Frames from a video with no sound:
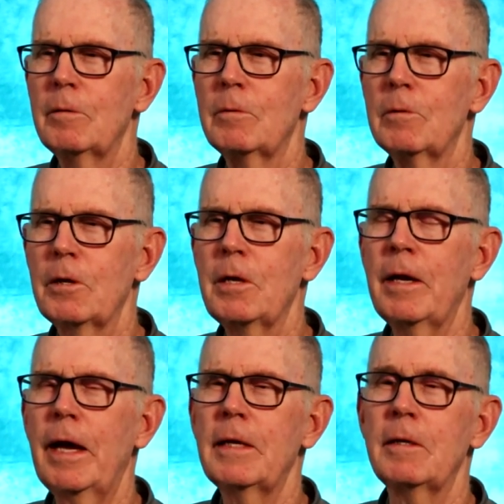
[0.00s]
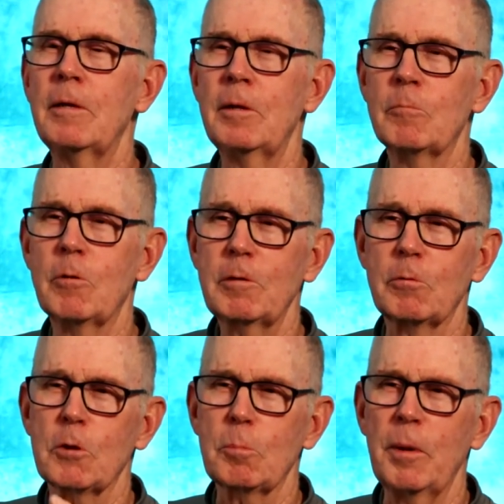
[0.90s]
in looking at it in
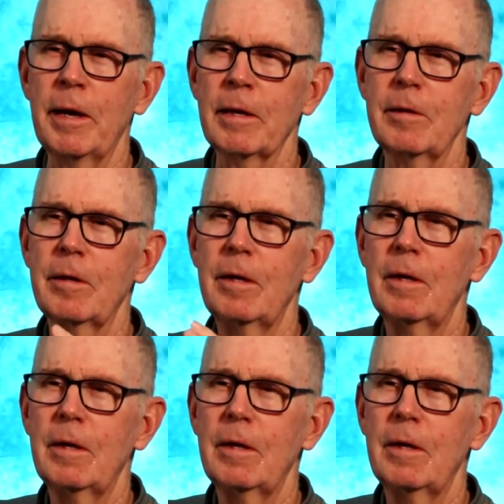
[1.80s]
retrospect,